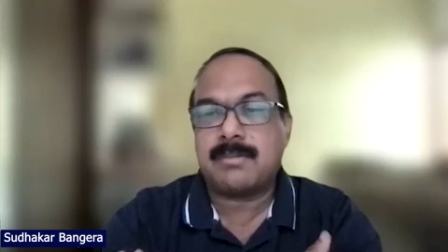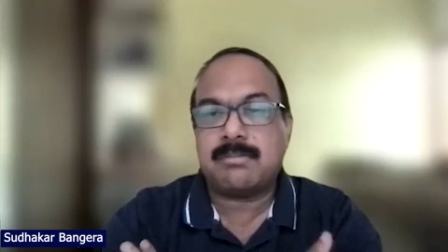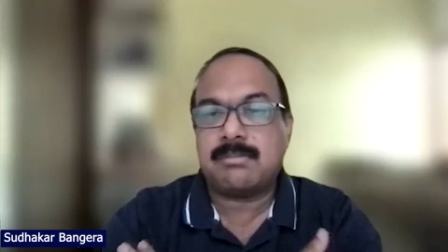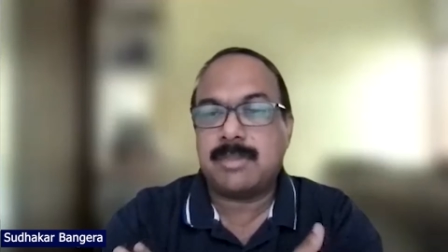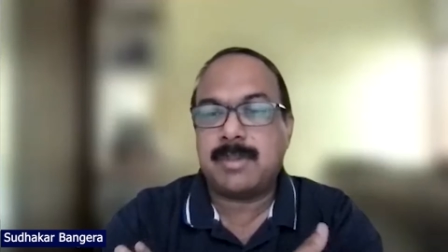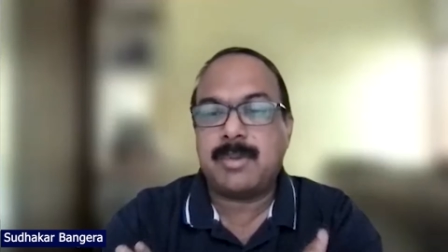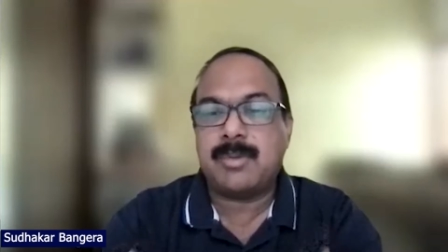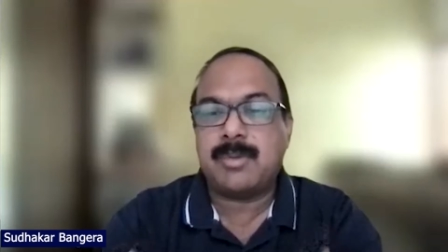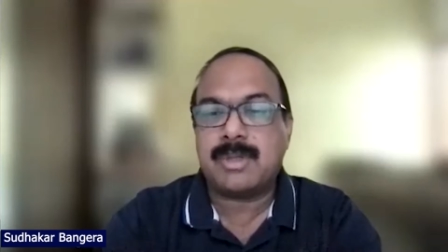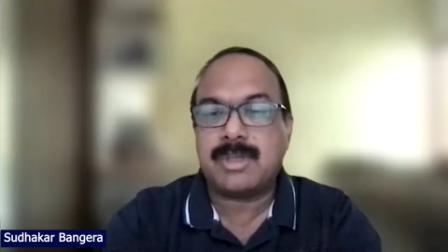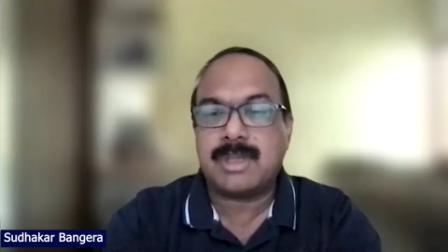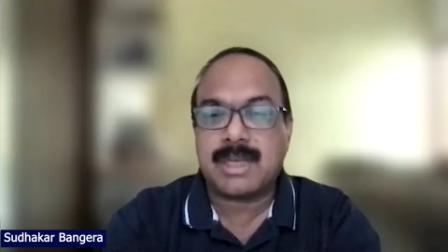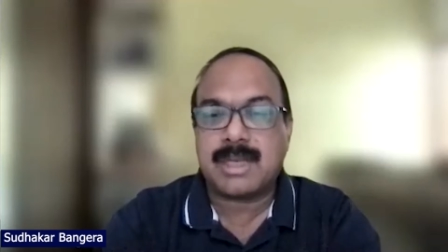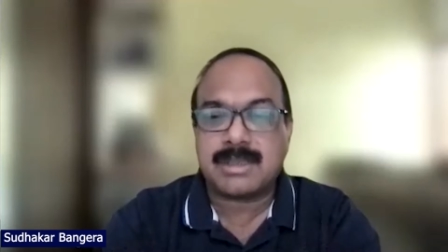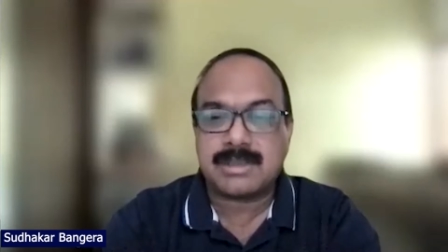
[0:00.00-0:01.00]
maybe over the
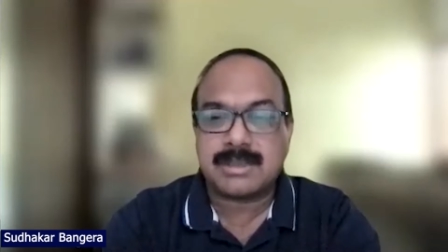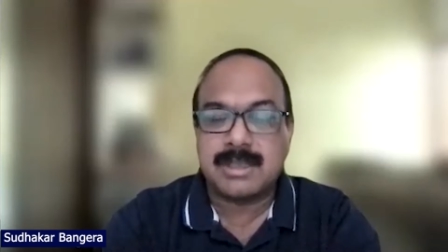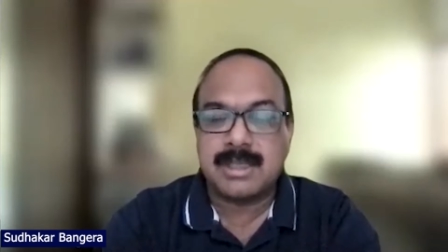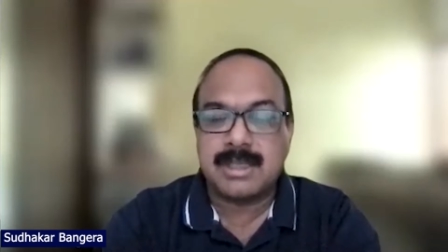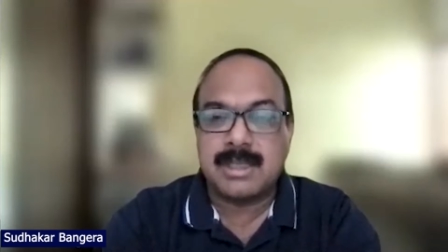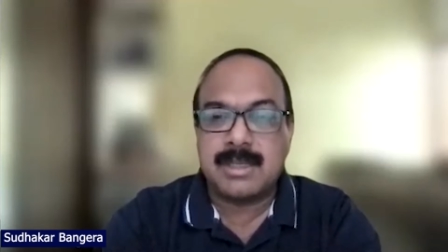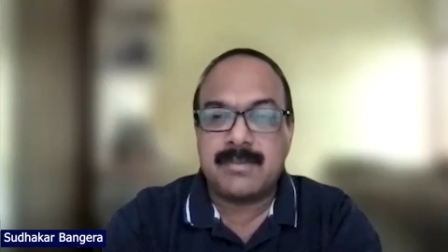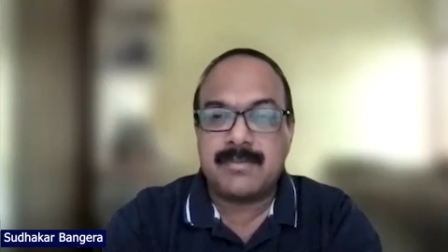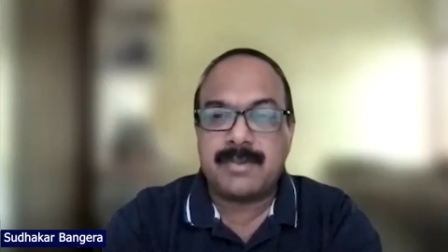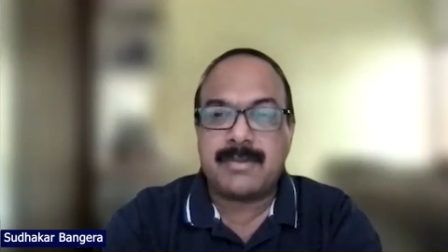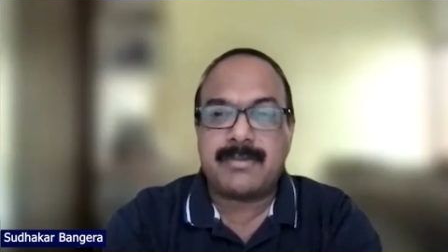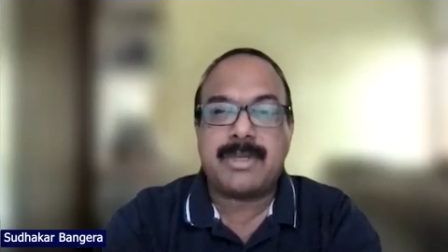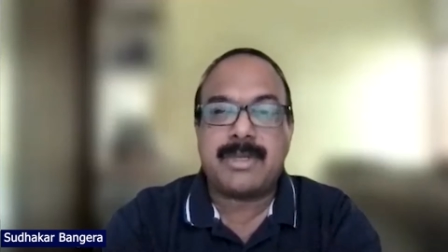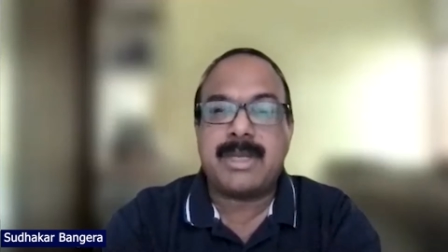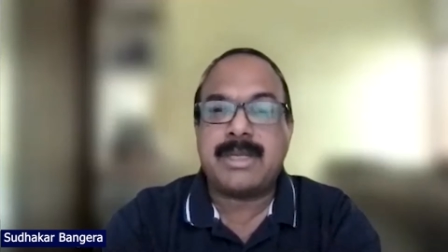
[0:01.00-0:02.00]
last five
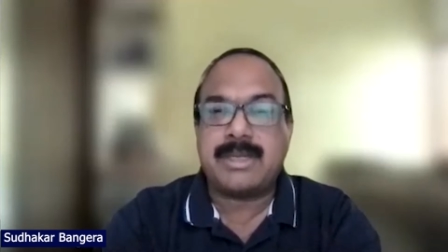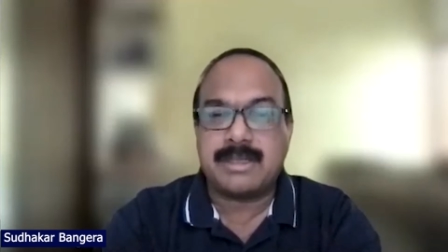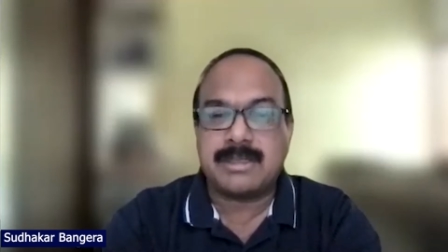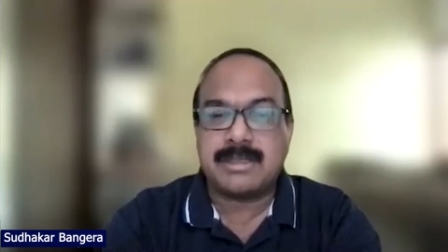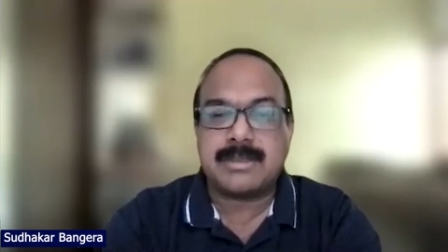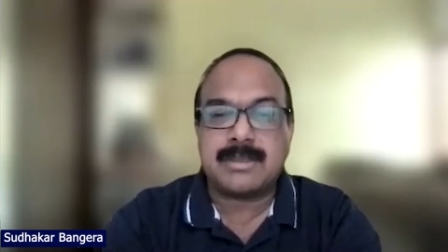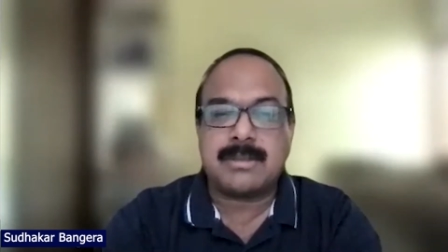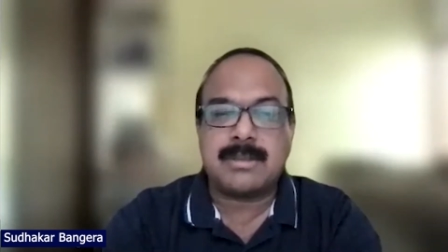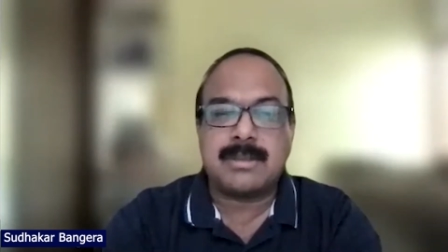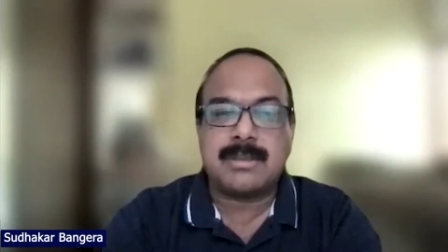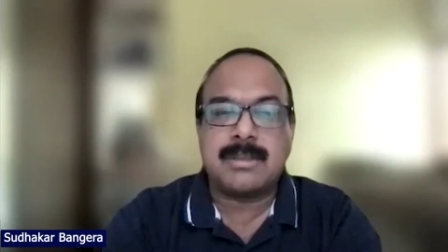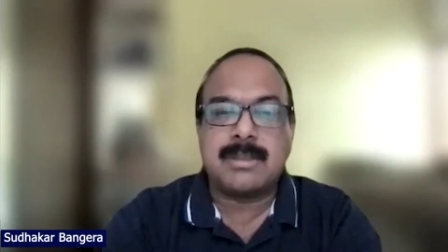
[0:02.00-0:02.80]
to eight years. You know,